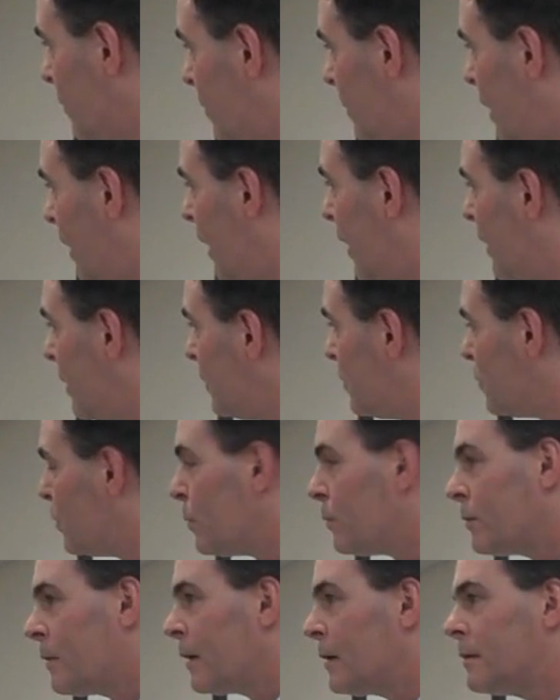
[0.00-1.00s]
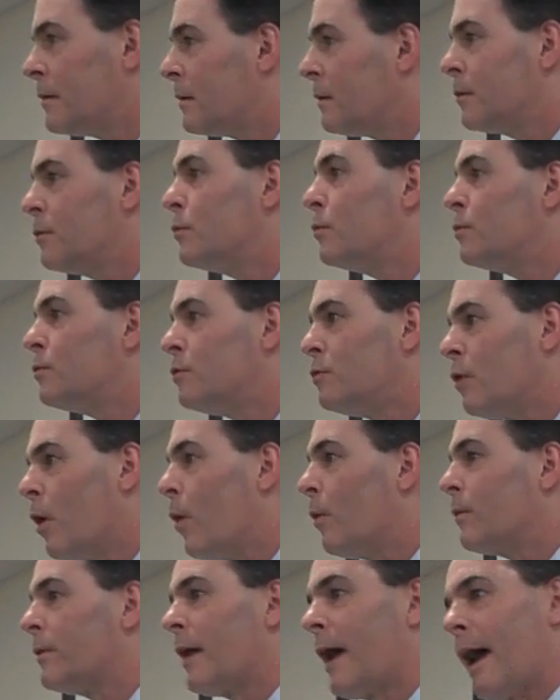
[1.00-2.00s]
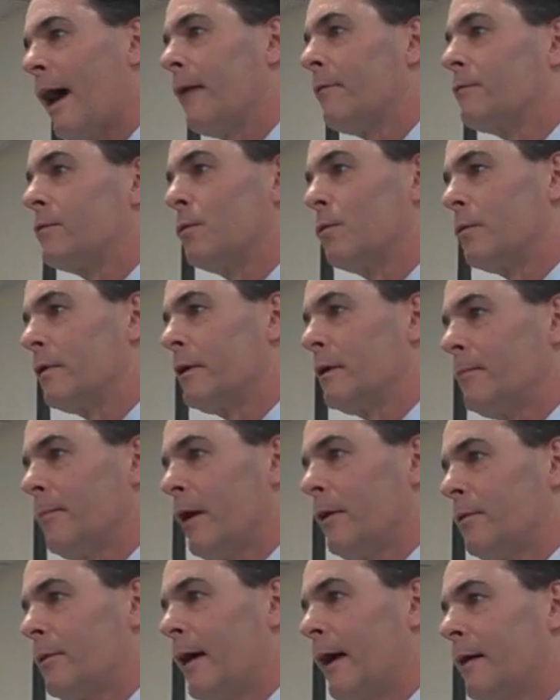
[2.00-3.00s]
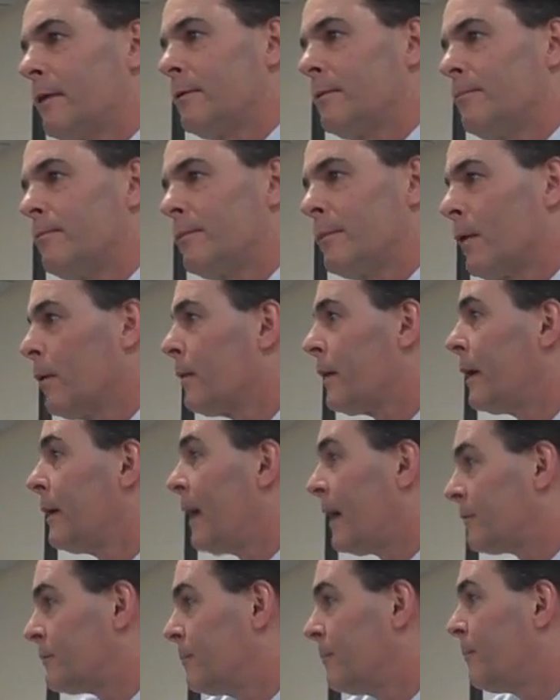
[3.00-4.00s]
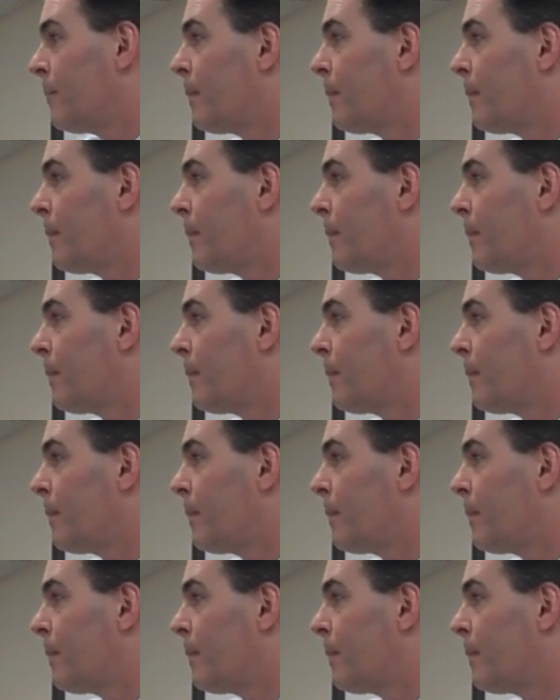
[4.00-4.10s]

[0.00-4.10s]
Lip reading: Okay, that you don't have to worry about that. Okay, yes.